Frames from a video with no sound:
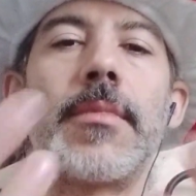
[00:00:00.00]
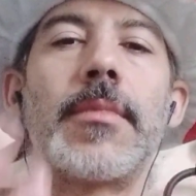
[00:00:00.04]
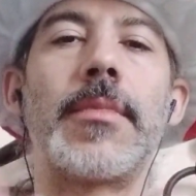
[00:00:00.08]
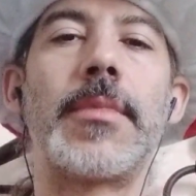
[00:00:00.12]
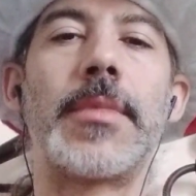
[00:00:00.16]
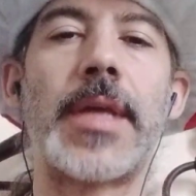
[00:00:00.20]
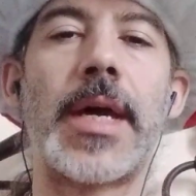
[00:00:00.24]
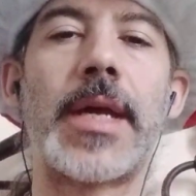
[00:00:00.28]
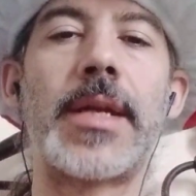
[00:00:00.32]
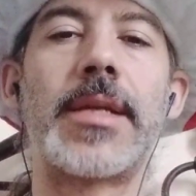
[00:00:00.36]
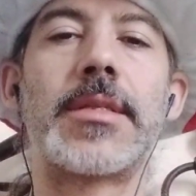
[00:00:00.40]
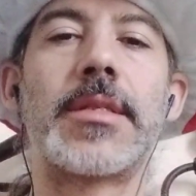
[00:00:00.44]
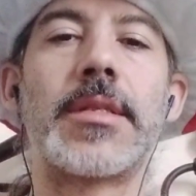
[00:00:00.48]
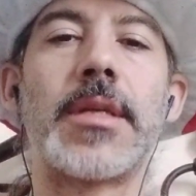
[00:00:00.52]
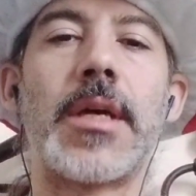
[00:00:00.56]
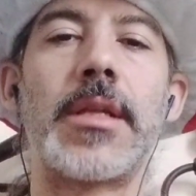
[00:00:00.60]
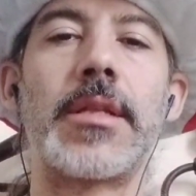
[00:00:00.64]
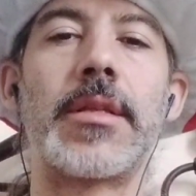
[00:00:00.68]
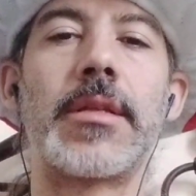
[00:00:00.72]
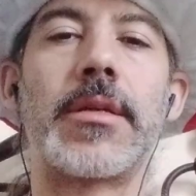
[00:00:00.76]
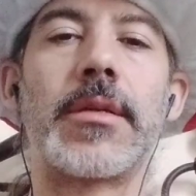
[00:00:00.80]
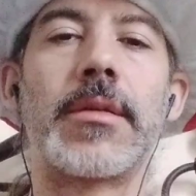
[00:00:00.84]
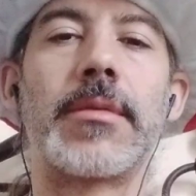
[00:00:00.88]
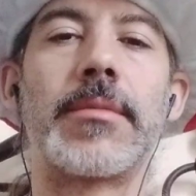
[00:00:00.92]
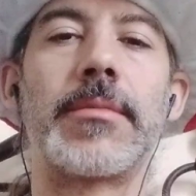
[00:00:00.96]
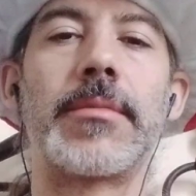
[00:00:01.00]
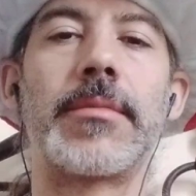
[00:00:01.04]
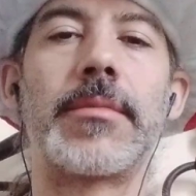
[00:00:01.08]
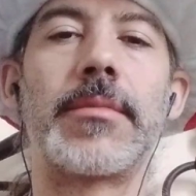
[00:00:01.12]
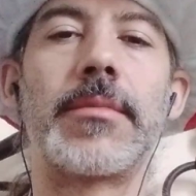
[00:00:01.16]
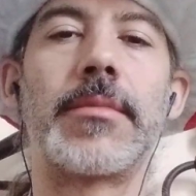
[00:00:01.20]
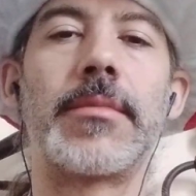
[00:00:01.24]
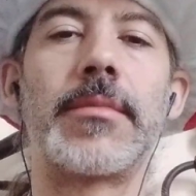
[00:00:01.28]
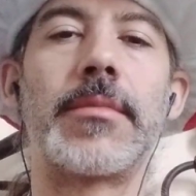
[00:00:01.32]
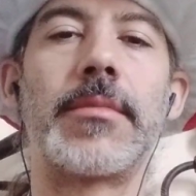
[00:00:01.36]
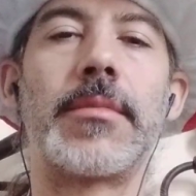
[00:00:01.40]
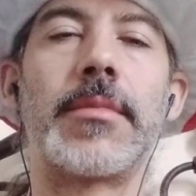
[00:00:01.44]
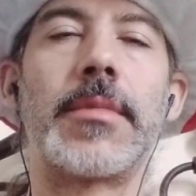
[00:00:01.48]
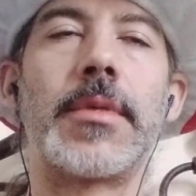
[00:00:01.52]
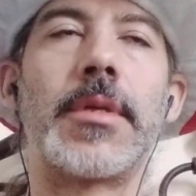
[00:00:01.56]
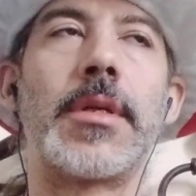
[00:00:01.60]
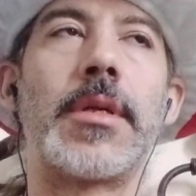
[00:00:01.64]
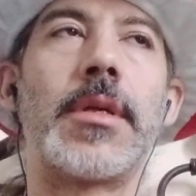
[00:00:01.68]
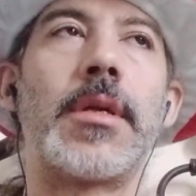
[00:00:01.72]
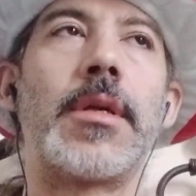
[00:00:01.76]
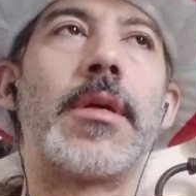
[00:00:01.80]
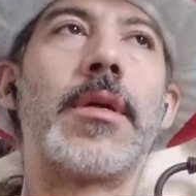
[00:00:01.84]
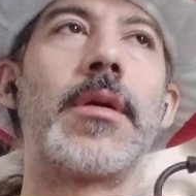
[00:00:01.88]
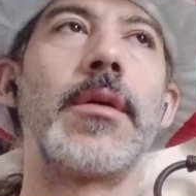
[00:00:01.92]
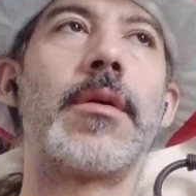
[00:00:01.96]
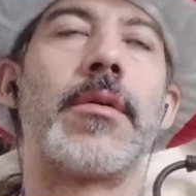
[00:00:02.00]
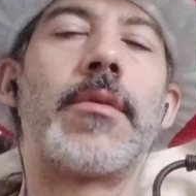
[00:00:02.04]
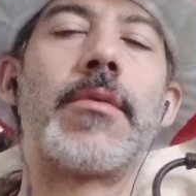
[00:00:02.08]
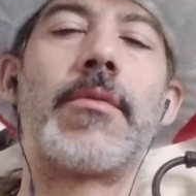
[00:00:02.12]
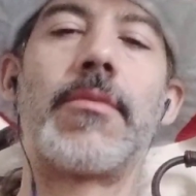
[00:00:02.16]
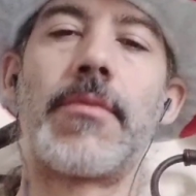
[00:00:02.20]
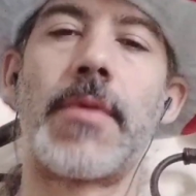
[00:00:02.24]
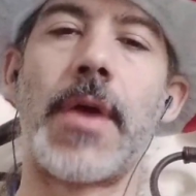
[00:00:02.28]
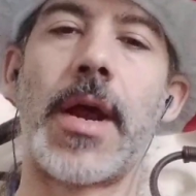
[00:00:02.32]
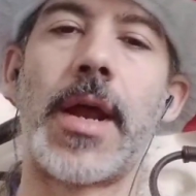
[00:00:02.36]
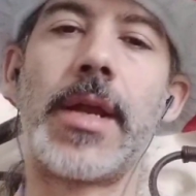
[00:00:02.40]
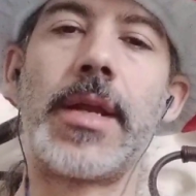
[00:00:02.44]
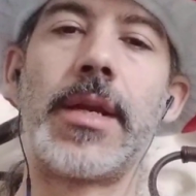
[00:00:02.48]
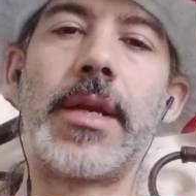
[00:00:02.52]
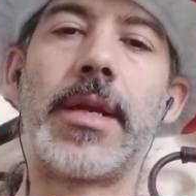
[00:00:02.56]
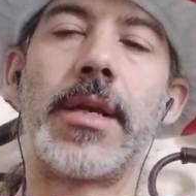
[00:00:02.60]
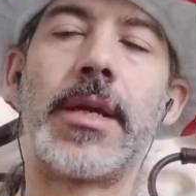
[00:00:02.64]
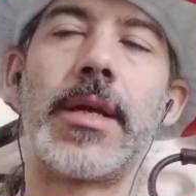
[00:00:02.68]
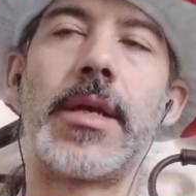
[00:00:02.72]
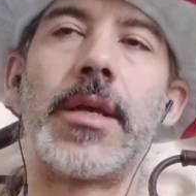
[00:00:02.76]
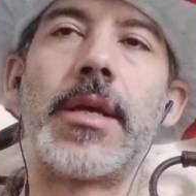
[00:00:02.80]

that it's under, right?